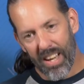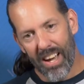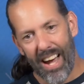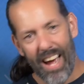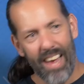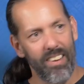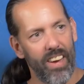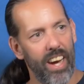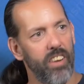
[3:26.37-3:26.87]

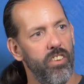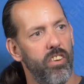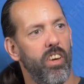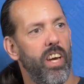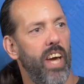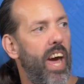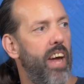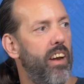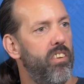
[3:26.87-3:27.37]
I like to
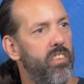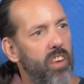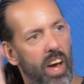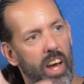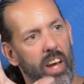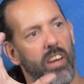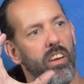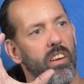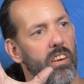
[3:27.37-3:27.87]
get
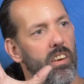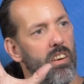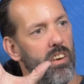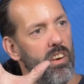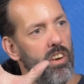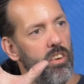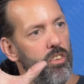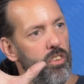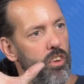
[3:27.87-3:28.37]
tight.
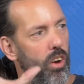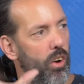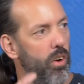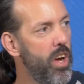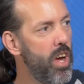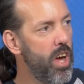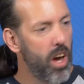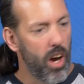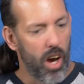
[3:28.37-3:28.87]
So
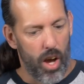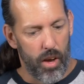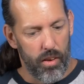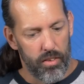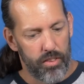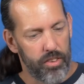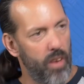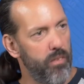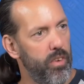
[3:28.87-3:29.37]
I,
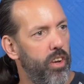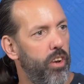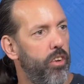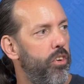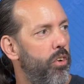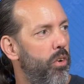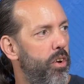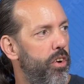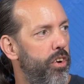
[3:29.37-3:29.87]
70 to
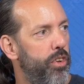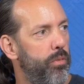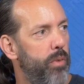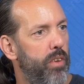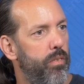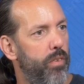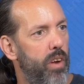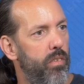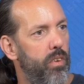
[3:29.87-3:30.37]
200 is my
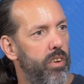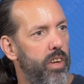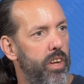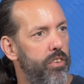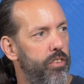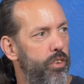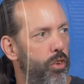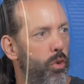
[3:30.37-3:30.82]
favorite lens. A